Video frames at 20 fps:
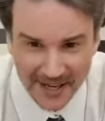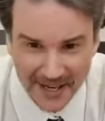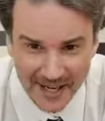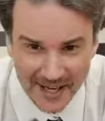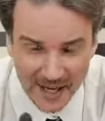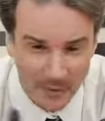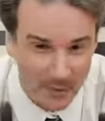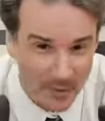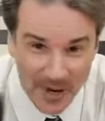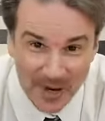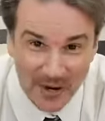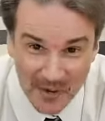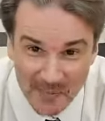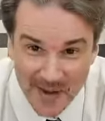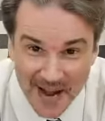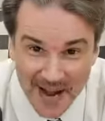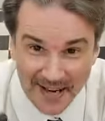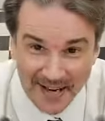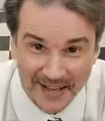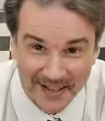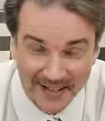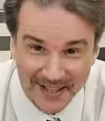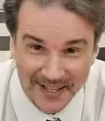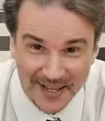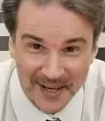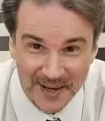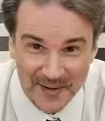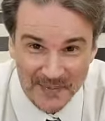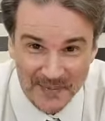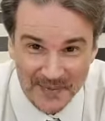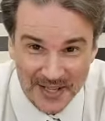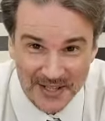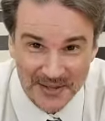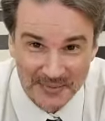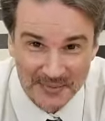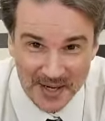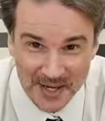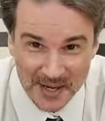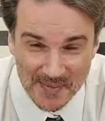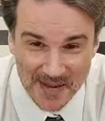Welcome back.
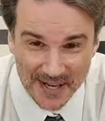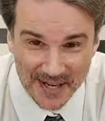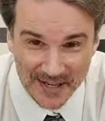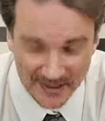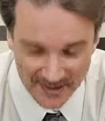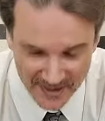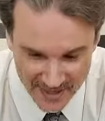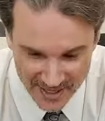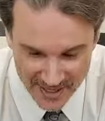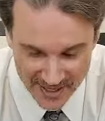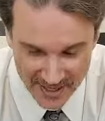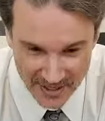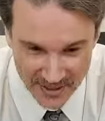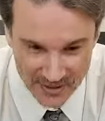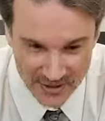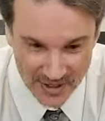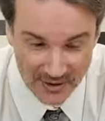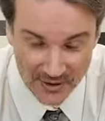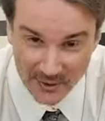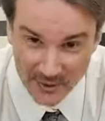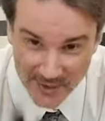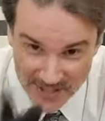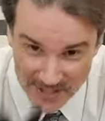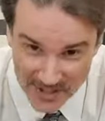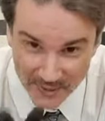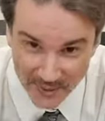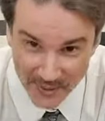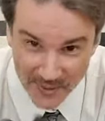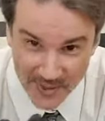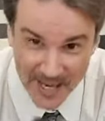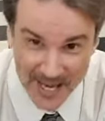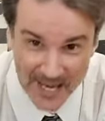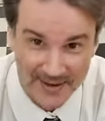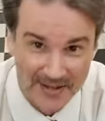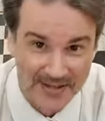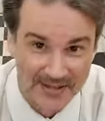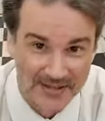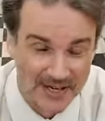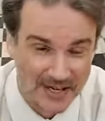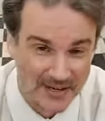It's been a minute, and the reason for
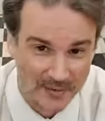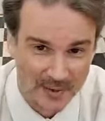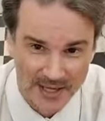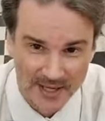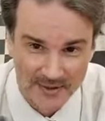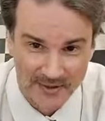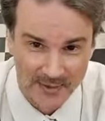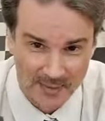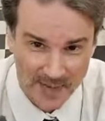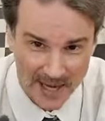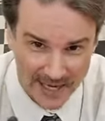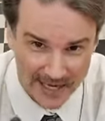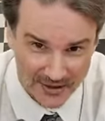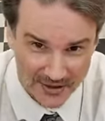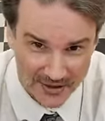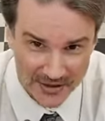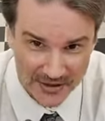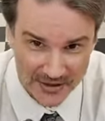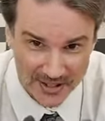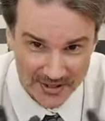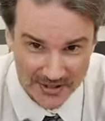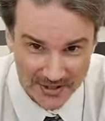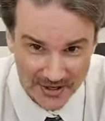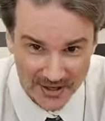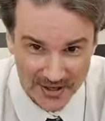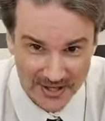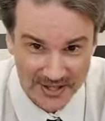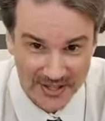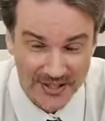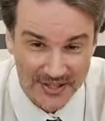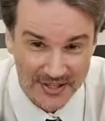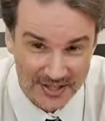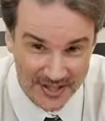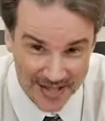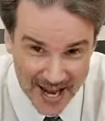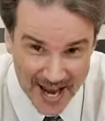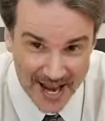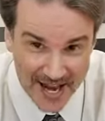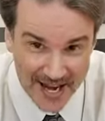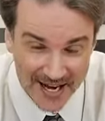that is right off the bat, I'll just get started and
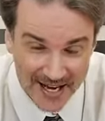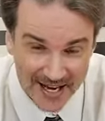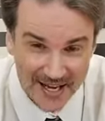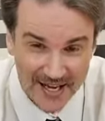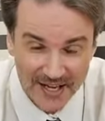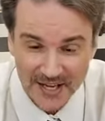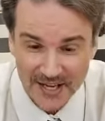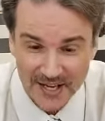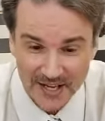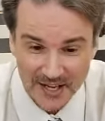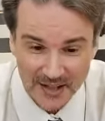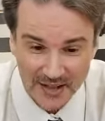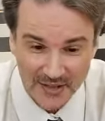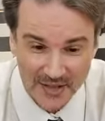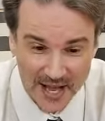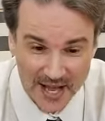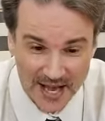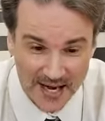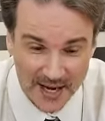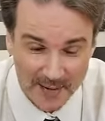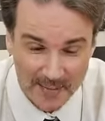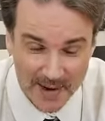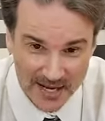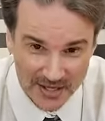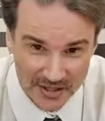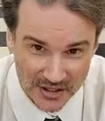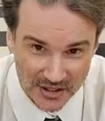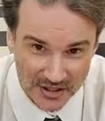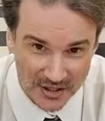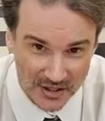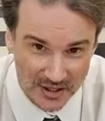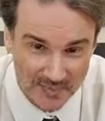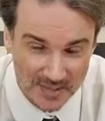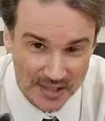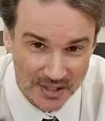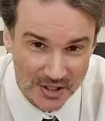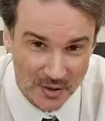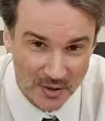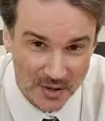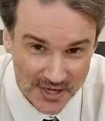say that I'm actually going to
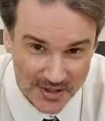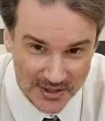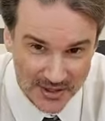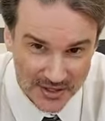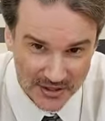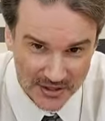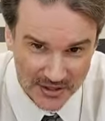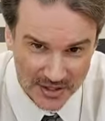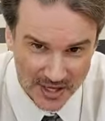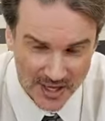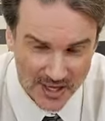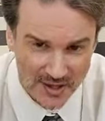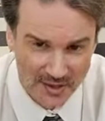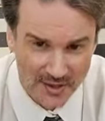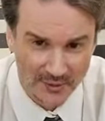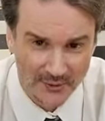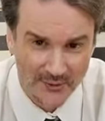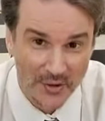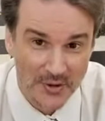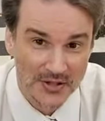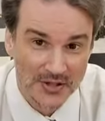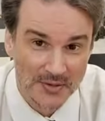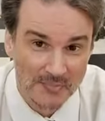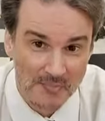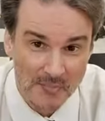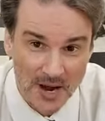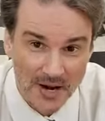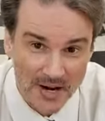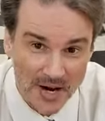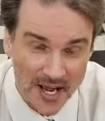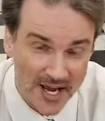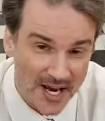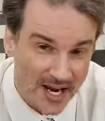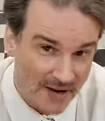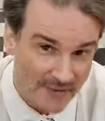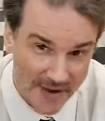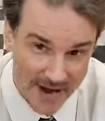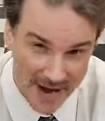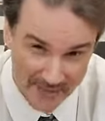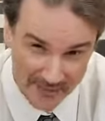be doing this the first Monday
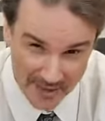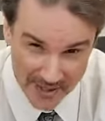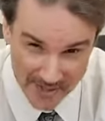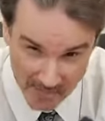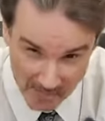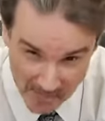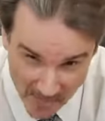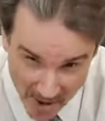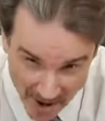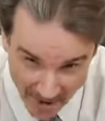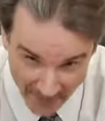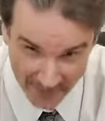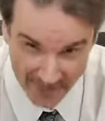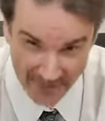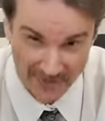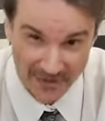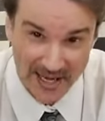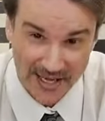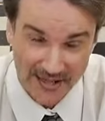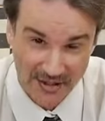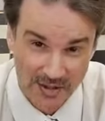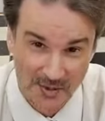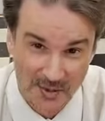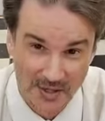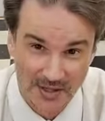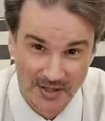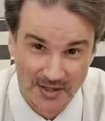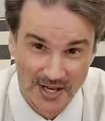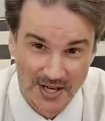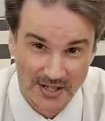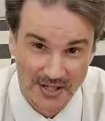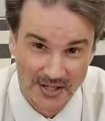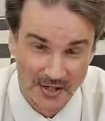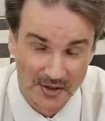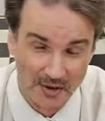of every month at 2 o'clock.